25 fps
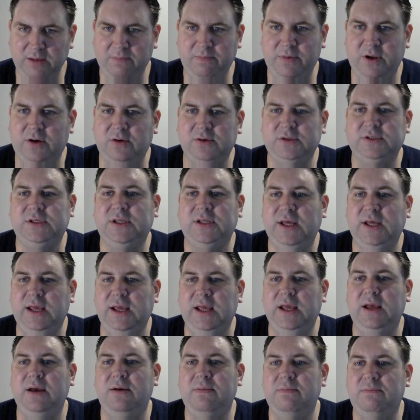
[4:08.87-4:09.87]
because
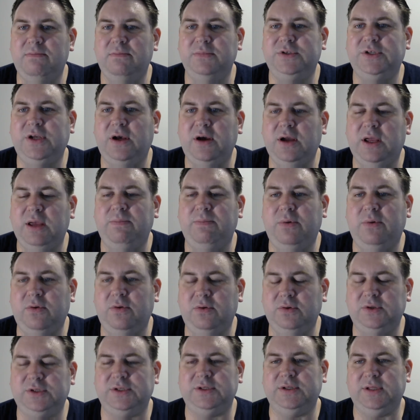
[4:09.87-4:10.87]
the circuit
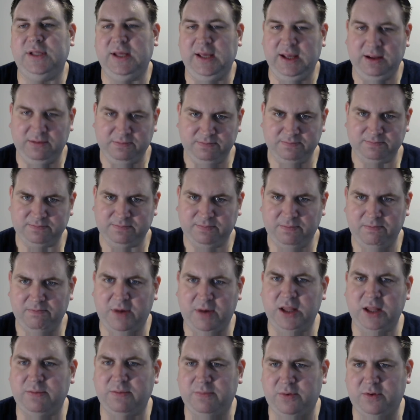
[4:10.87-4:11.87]
boards, the
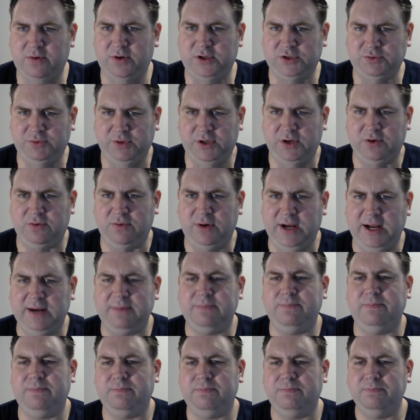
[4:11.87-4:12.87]
motherboard as we call it,
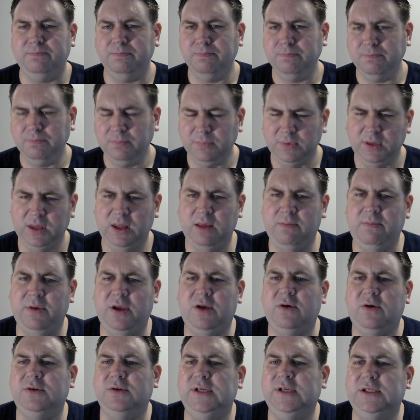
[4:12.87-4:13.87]

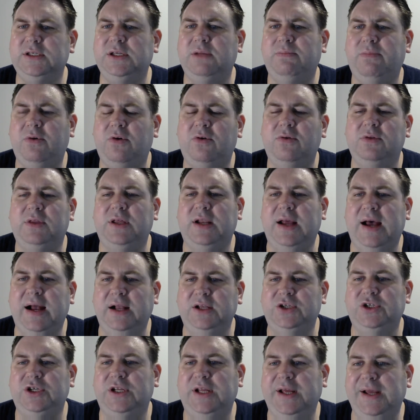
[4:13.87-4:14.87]
because it's the board that
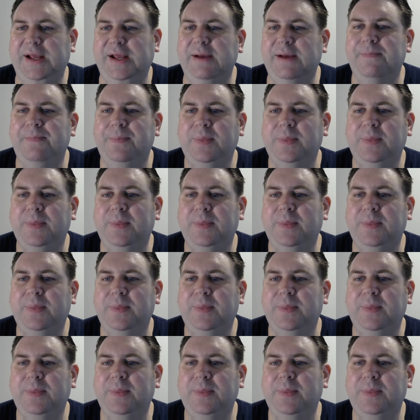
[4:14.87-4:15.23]
actually